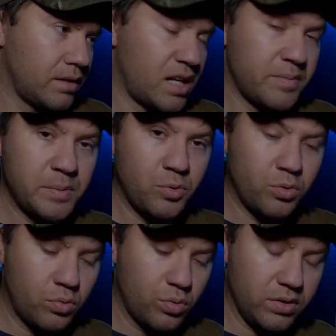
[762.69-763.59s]
lot of
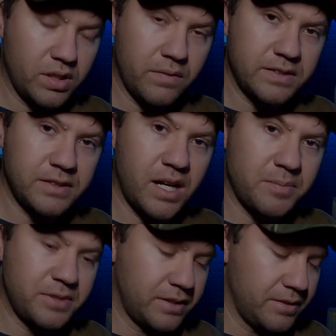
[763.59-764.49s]
people will love this
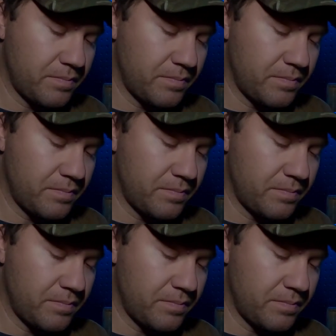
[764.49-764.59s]
Optic.